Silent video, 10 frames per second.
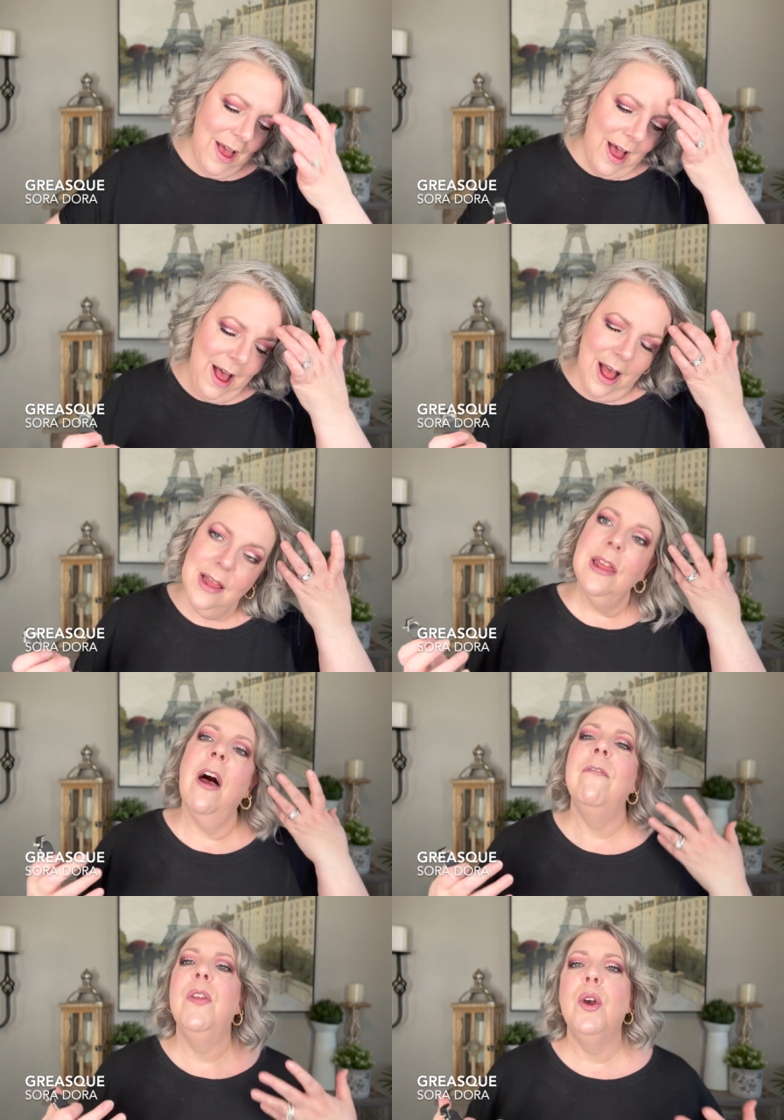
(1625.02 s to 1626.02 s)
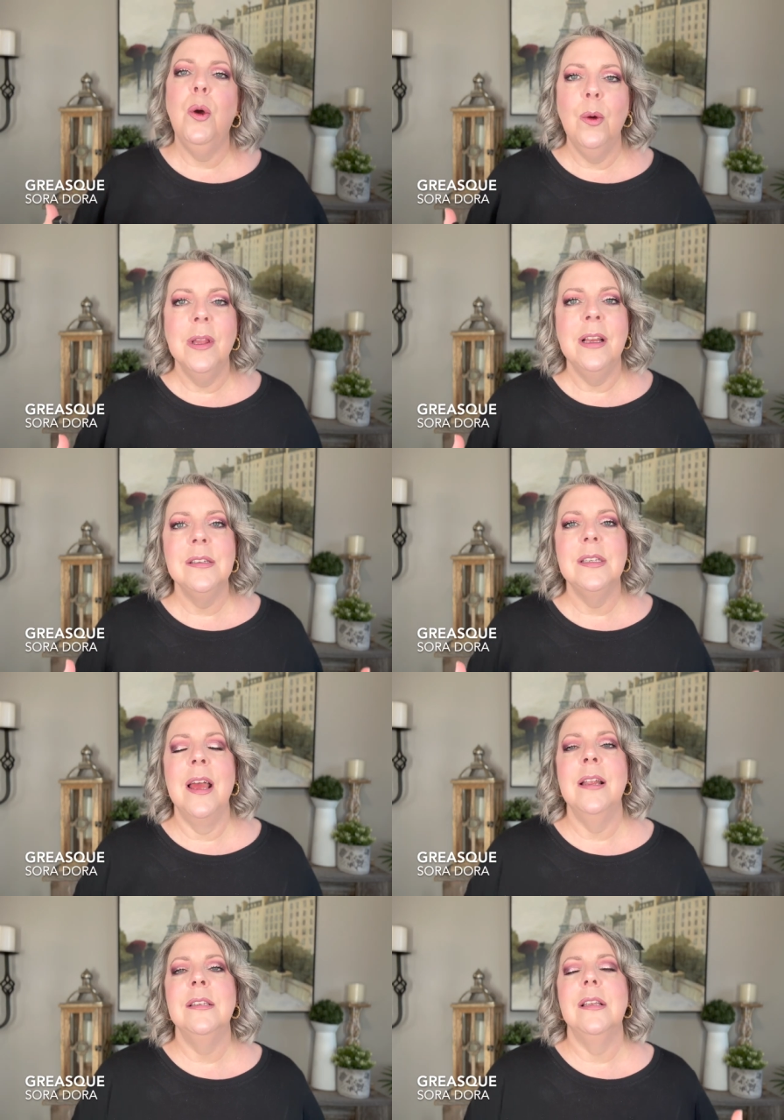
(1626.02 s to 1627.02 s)
uh, love the cooling
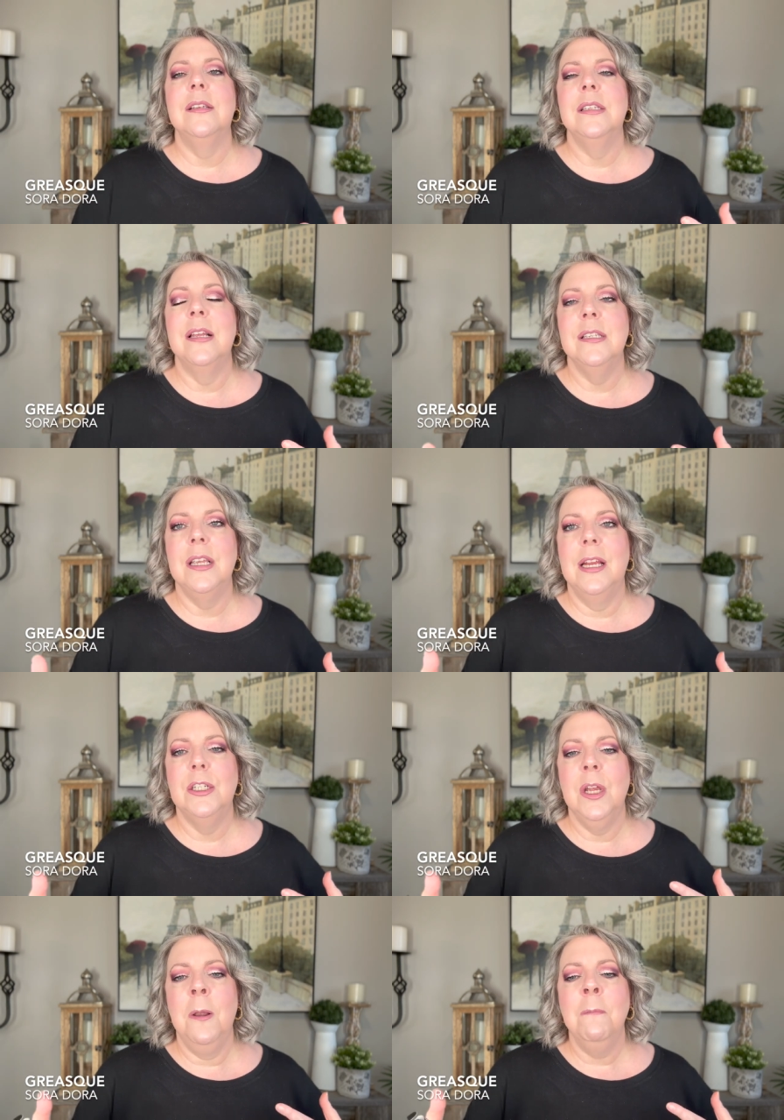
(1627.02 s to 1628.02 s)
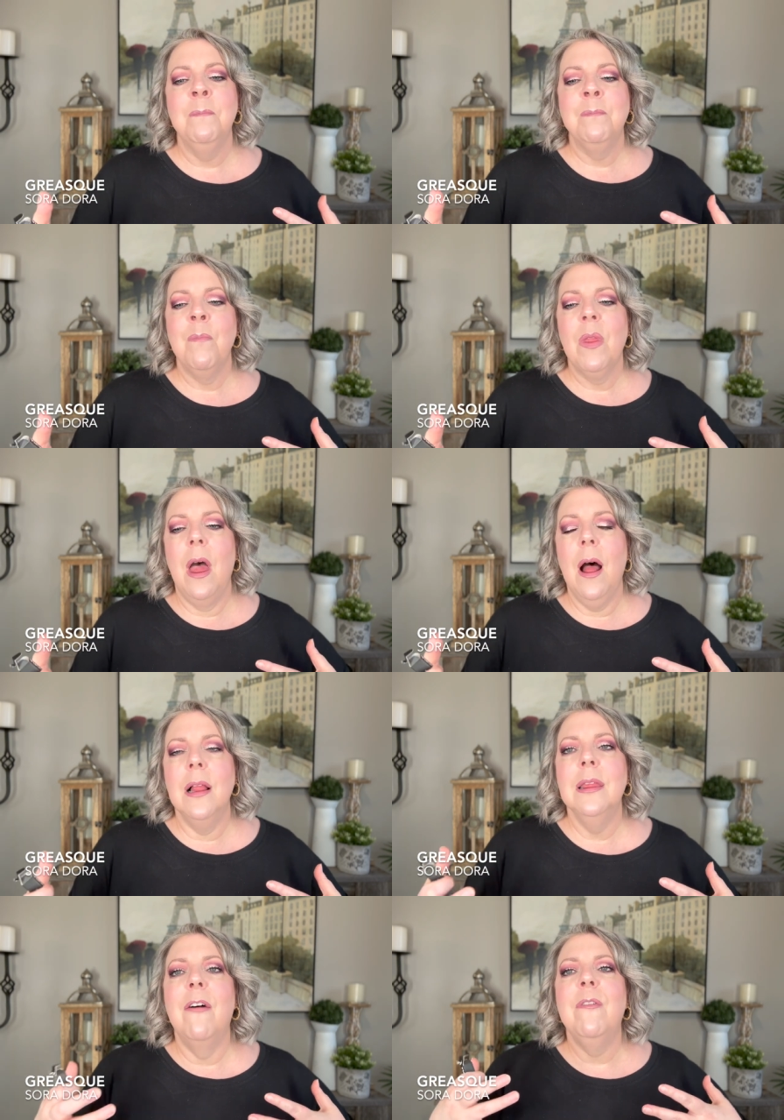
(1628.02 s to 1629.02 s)
scent sensation uh,
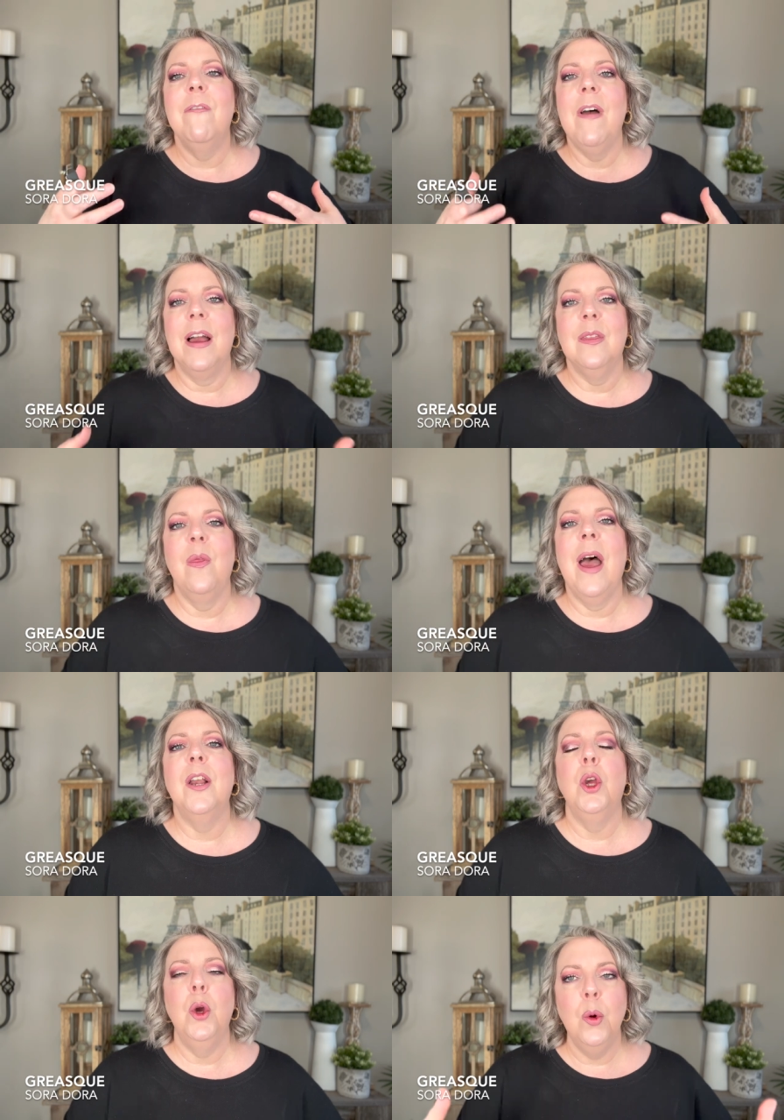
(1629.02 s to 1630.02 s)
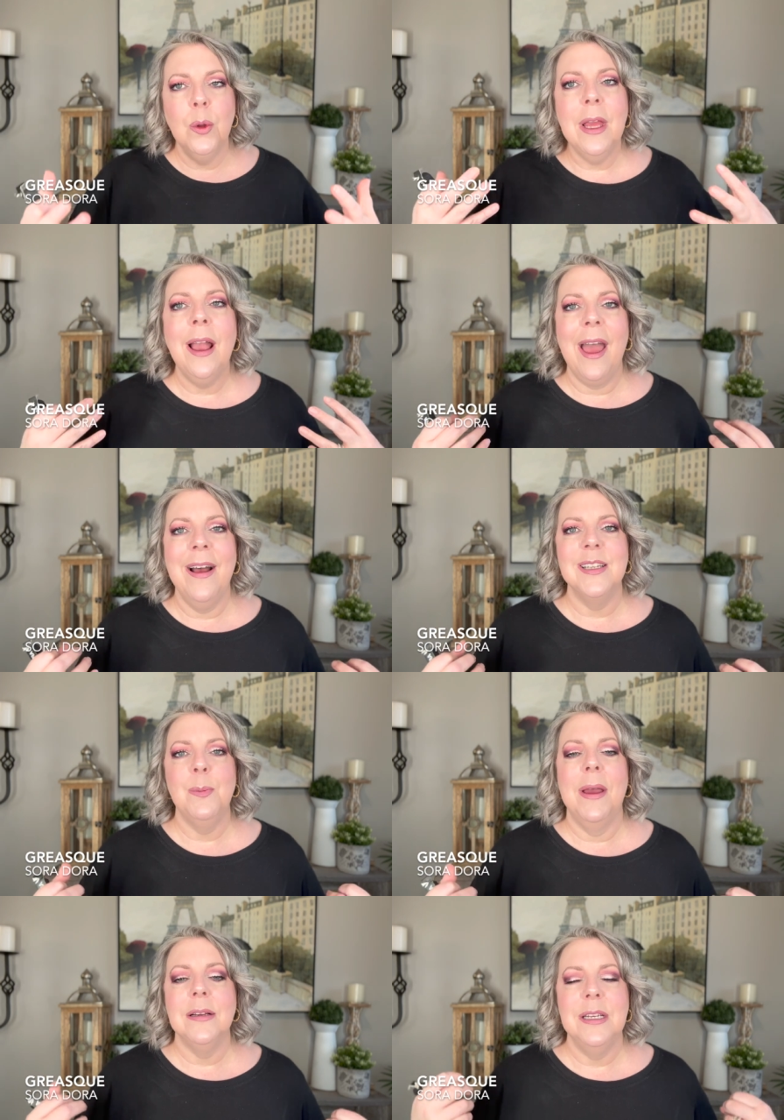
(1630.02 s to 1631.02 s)
love the fact that that cooling
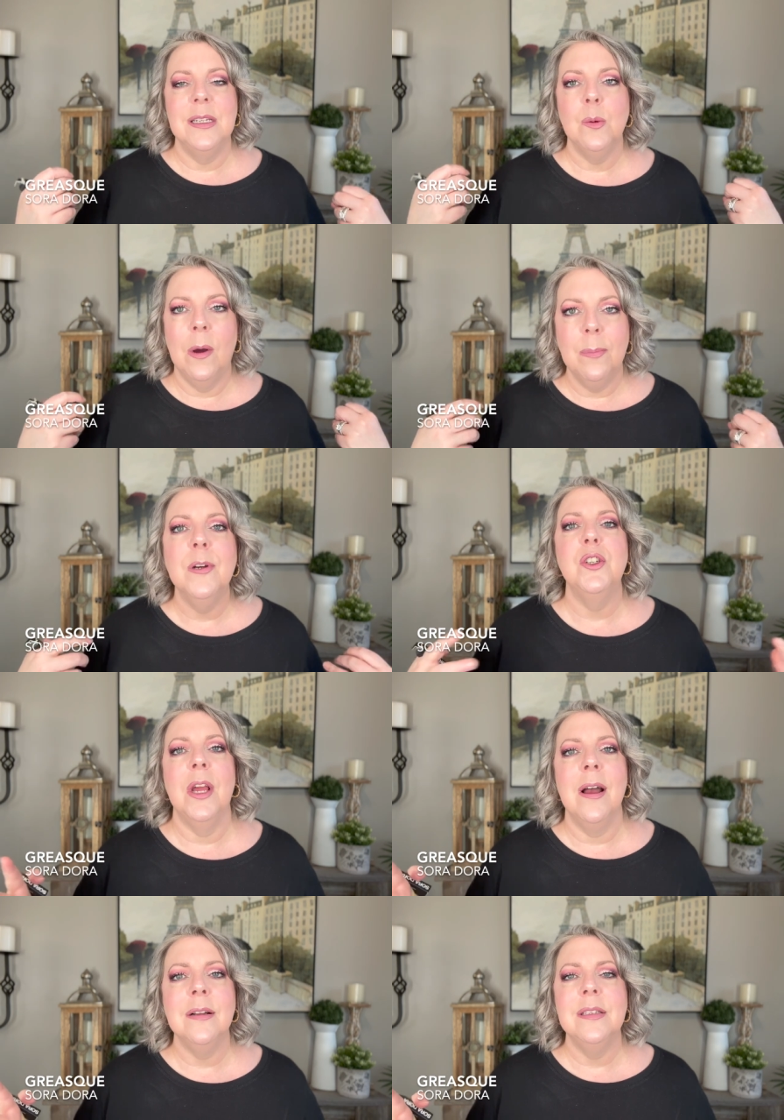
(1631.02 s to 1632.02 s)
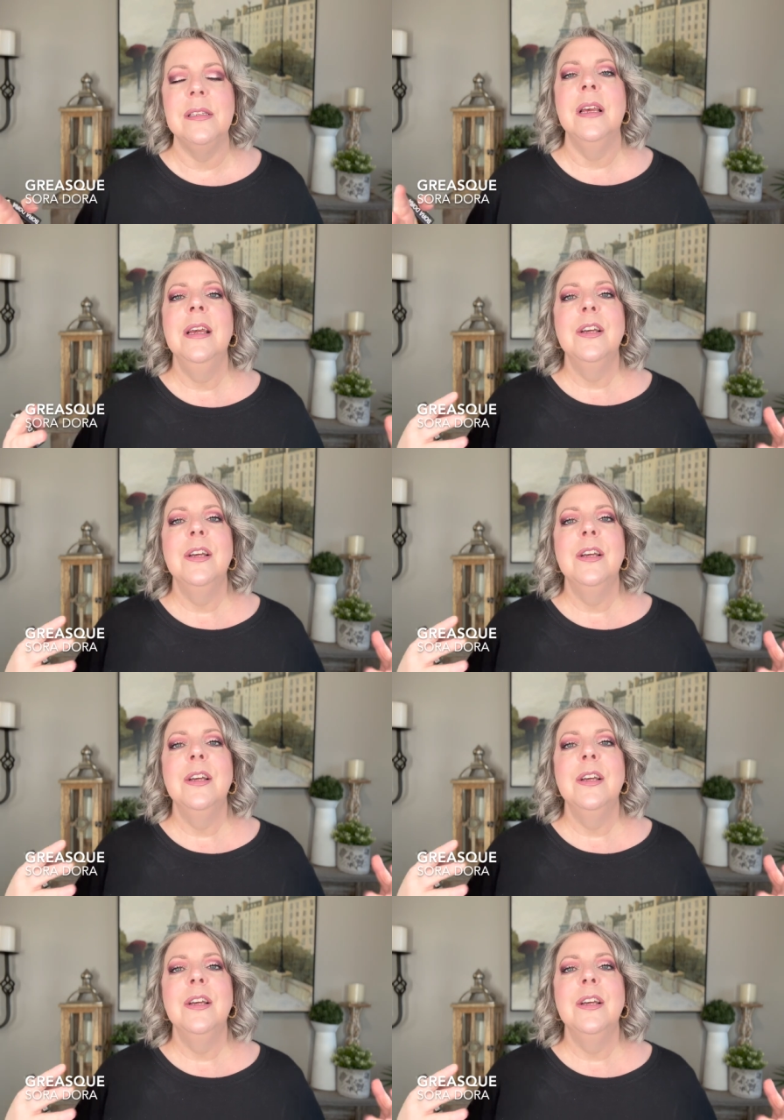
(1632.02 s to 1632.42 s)
aspect is what projects.